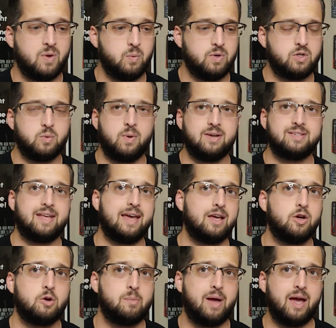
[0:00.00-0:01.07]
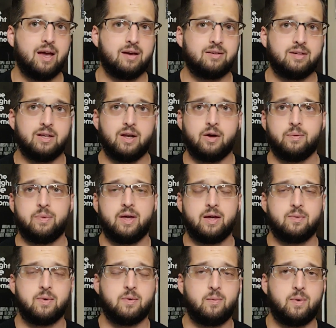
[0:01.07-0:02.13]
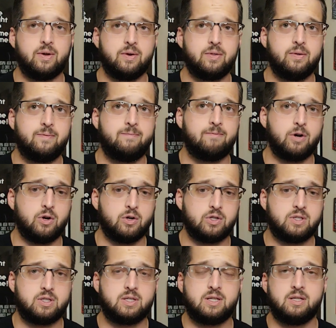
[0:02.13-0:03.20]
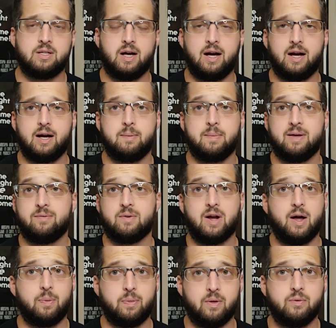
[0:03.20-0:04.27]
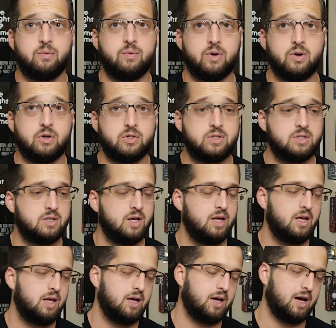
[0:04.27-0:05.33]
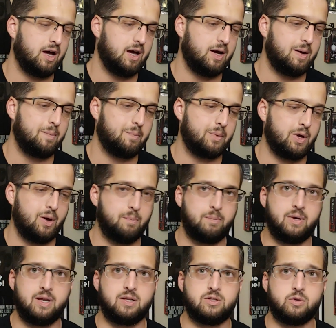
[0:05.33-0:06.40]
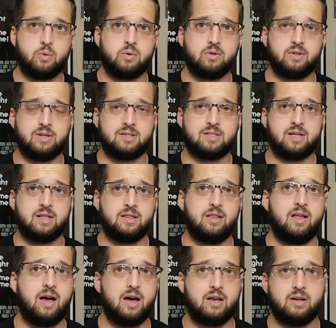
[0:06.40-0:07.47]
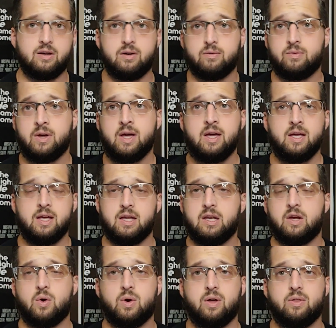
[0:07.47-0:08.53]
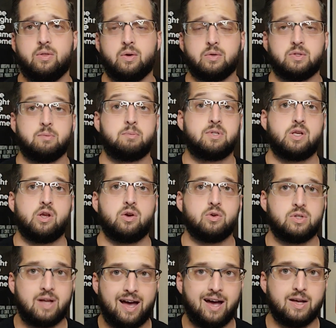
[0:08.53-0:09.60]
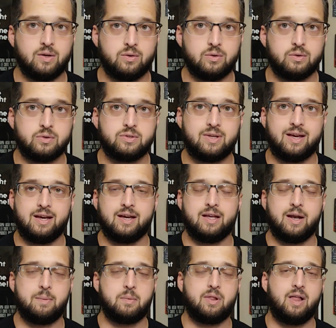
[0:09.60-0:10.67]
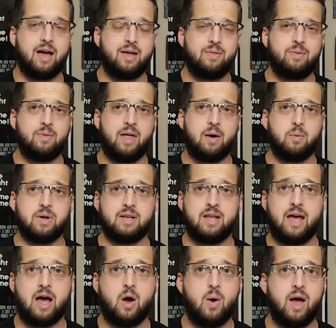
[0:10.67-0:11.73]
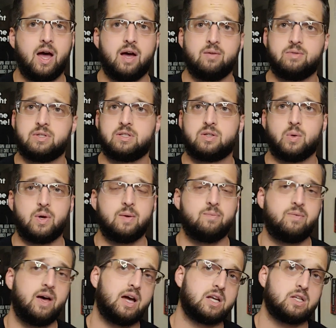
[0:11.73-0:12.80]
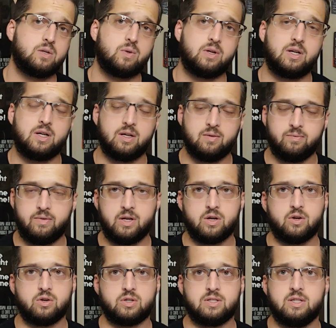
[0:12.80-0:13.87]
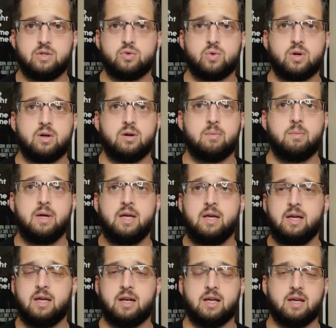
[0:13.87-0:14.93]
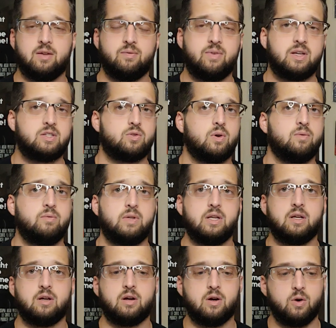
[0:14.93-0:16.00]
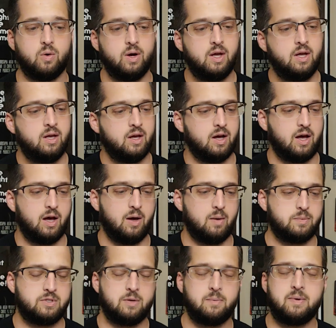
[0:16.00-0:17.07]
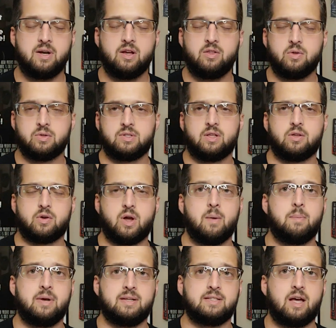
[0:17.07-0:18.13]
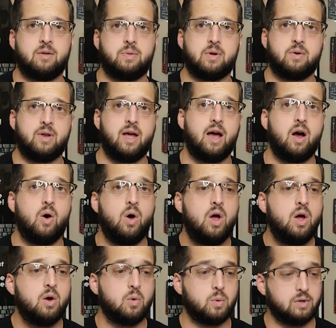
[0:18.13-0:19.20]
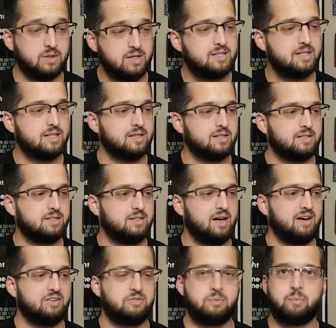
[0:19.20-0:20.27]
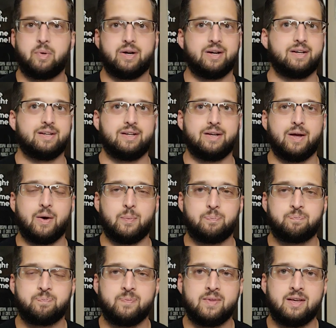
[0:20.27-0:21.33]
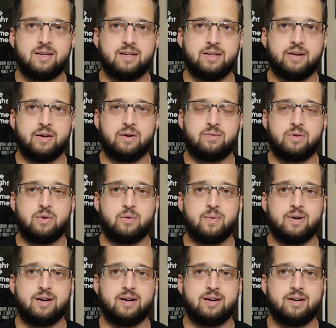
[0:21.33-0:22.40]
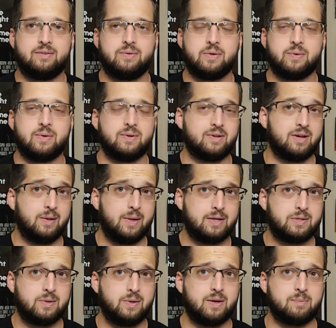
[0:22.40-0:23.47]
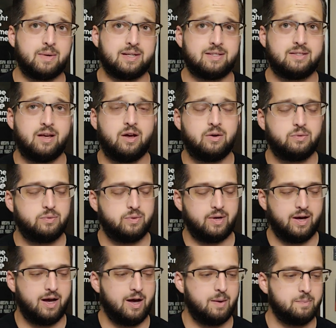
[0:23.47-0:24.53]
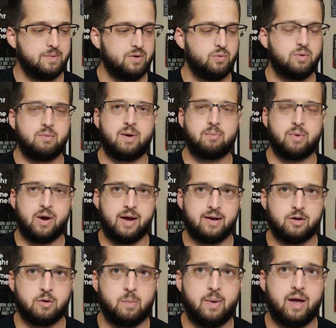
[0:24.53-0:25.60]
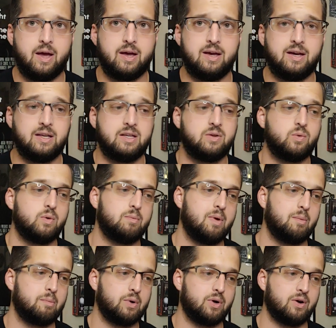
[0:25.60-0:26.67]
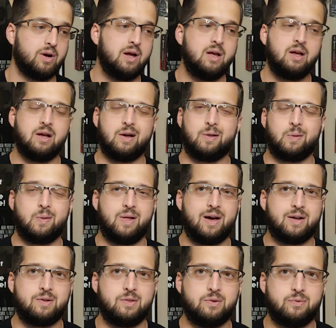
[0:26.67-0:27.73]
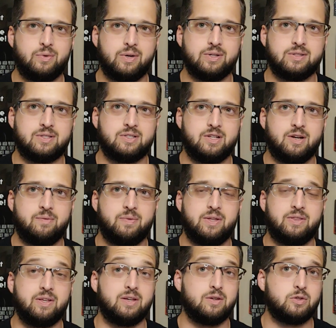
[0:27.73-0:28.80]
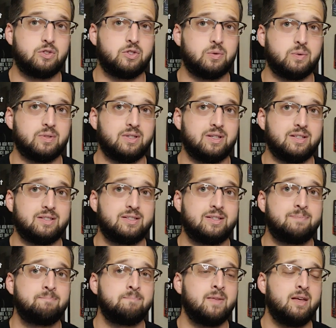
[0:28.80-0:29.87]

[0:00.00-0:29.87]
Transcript: which was Anchor Bay. You know, they were one of the first, if not the first, company to release a lot of, you know, those obscure titles. And I'm glad that we now have Scream Factory and Vinegar Syndrome, and again, Vestron Video, so many of those other companies out there now releasing this stuff. But, you know, if you're a collector like myself, you remember Anchor Bay, and you remember a lot of the fun stuff that they used to release.